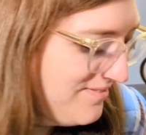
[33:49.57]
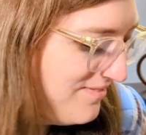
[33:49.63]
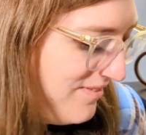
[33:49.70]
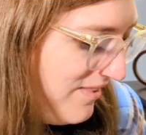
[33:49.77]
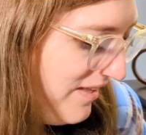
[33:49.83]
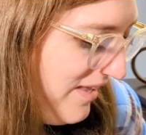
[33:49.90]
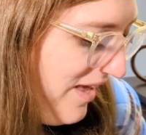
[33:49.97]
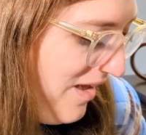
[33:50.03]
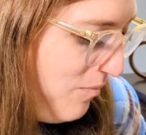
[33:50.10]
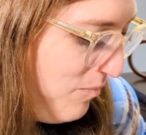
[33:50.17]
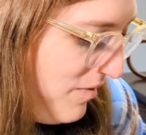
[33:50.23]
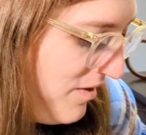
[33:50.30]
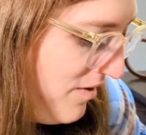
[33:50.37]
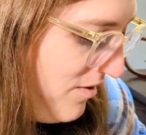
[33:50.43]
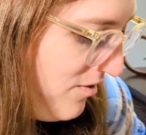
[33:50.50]
with a
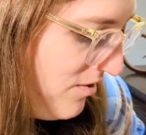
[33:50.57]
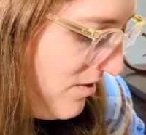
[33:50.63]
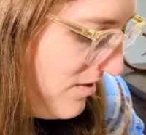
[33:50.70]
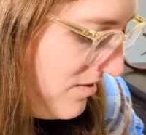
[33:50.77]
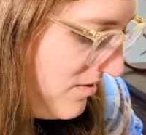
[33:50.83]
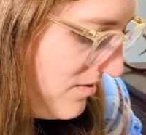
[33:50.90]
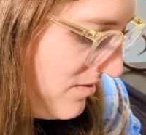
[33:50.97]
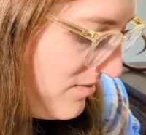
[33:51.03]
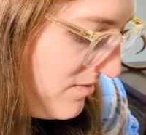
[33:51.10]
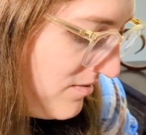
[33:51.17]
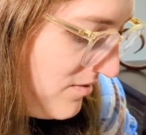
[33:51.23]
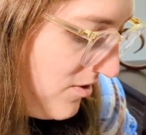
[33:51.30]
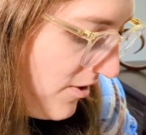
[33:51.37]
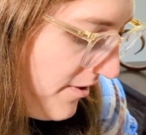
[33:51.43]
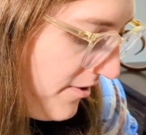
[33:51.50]
cape and a hood,
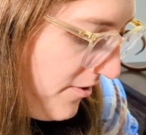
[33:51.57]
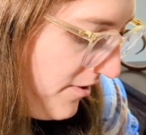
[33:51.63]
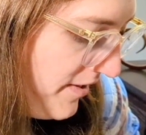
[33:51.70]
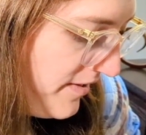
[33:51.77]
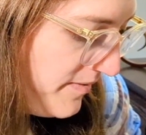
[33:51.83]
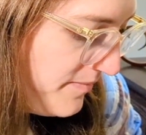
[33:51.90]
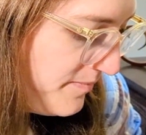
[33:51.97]
dark green.